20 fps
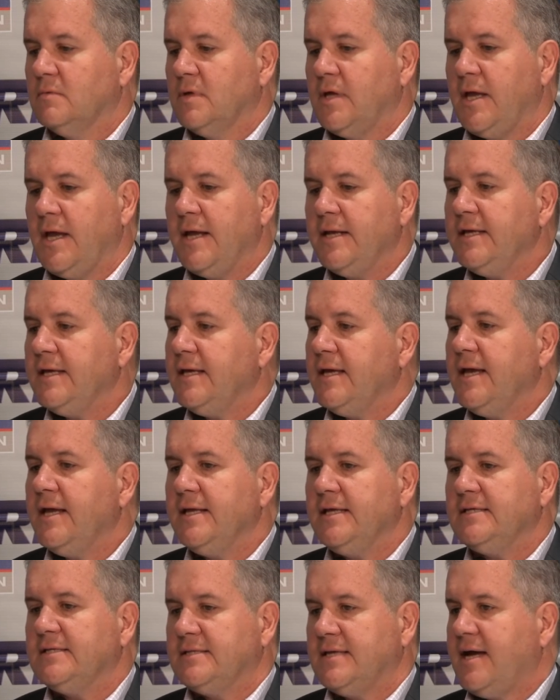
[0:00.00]
any
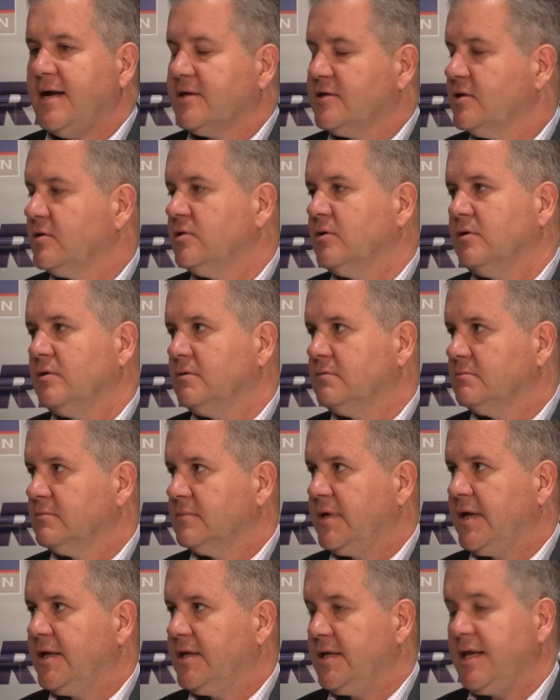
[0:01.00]
technical,
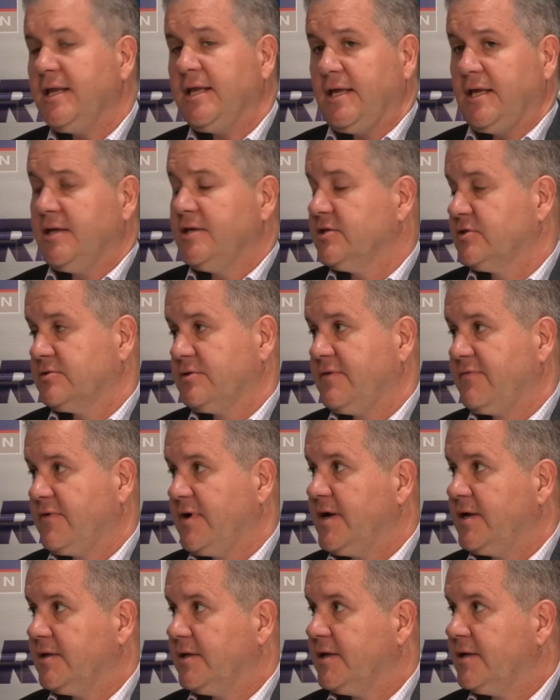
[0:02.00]
in any industry,
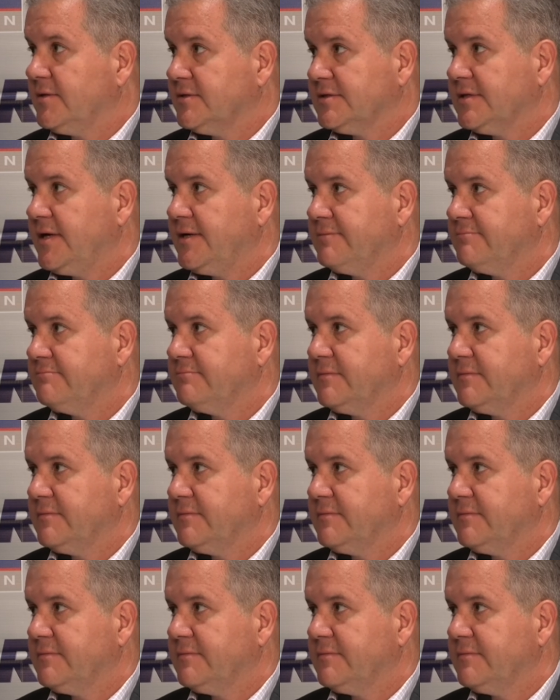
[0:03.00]
frankly, it's not